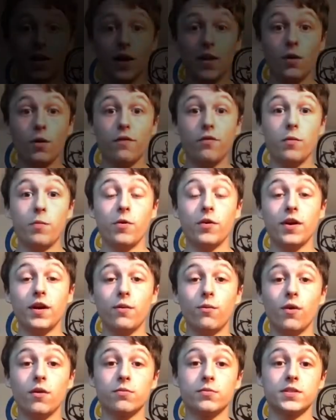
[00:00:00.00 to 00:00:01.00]
Hello
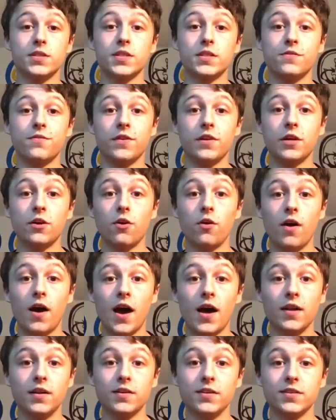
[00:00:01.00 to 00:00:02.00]
everybody, welcome to this video
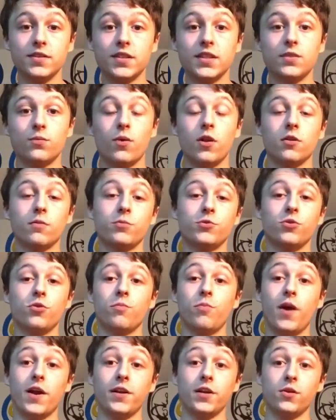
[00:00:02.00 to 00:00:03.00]
and indeed welcome to
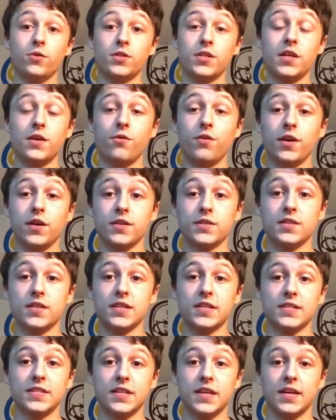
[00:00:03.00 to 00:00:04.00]
a brand new series.
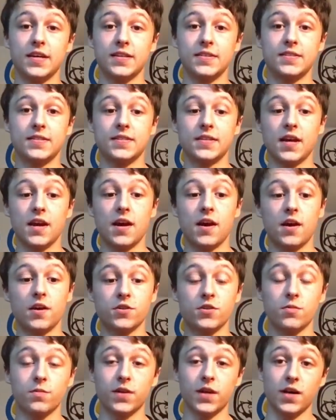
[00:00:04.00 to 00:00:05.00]
This is
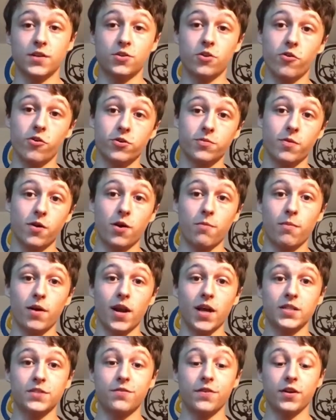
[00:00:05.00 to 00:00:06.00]
something I talked about in my
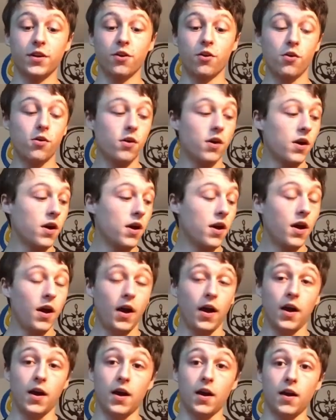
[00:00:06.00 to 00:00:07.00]
last video,
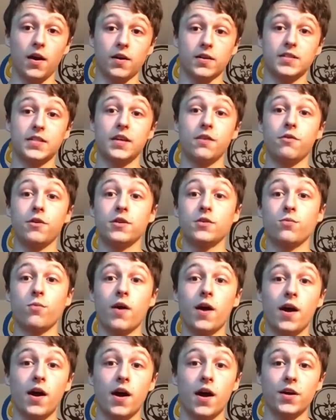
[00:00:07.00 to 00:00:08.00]
a series
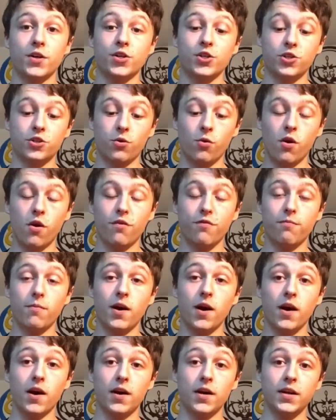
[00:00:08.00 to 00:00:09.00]
where I show off
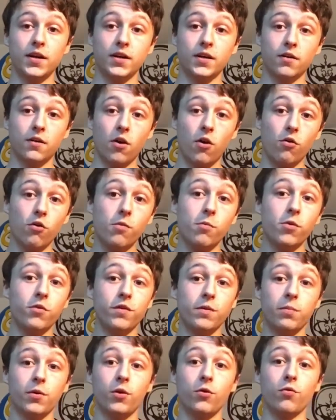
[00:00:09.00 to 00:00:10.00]
my horror
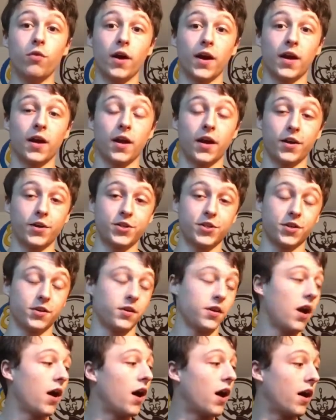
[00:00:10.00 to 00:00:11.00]
movie Blu Ray
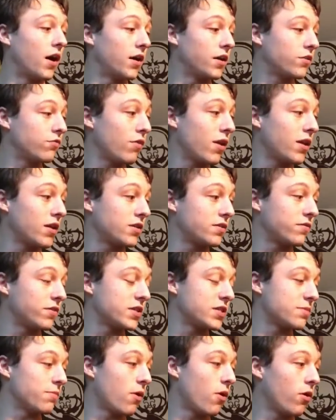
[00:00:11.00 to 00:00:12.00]
collection. It's
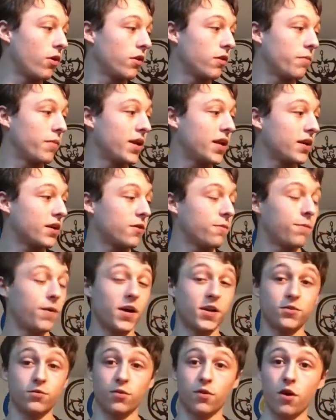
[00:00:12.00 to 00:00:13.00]
relatively small at the minute
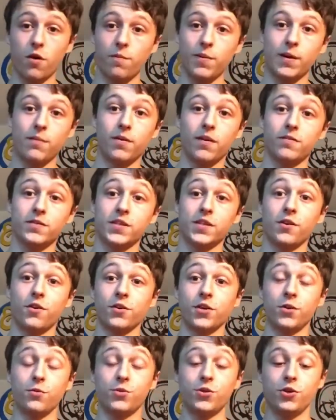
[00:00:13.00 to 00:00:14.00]
compared to a lot of people I've seen
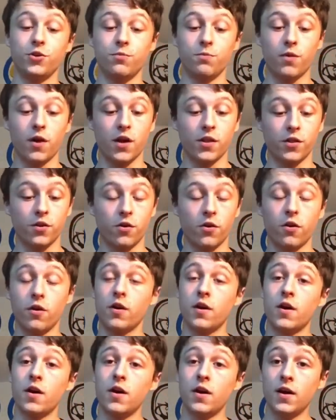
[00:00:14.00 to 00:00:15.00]
on YouTube, but I
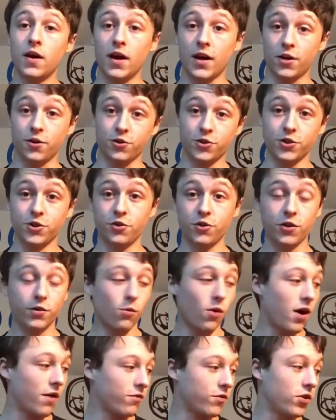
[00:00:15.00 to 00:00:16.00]
thought I could show you
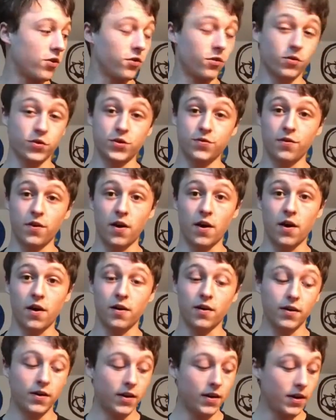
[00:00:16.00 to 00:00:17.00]
what I've got thus
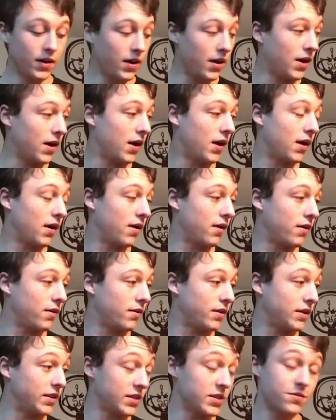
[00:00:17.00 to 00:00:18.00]
far
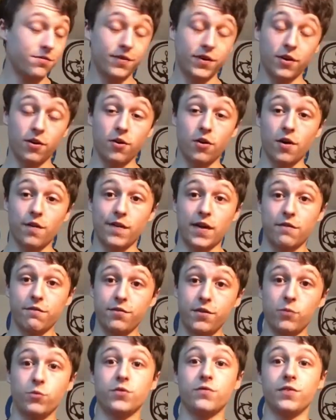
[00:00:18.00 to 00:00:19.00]
in this video, and then
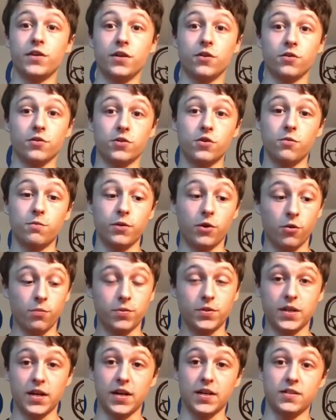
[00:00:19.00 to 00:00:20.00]
future videos could be
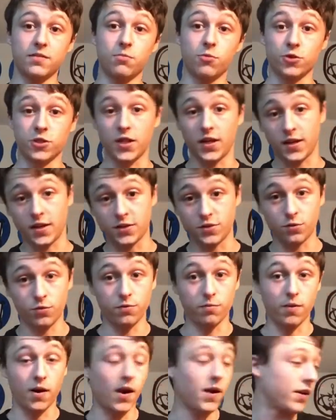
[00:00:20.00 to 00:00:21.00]
updates much like I do
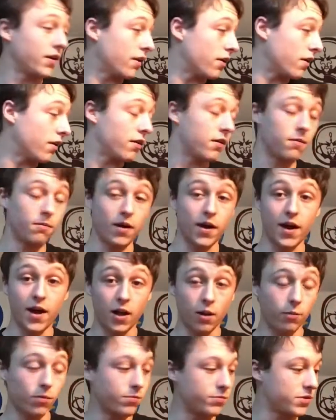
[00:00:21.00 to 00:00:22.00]
with my
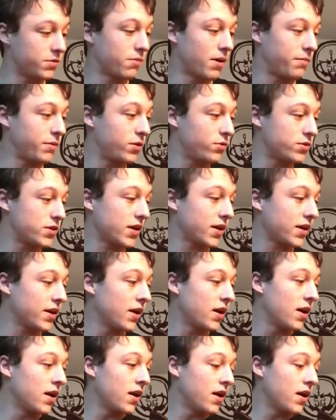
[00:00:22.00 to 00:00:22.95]
albums and my music.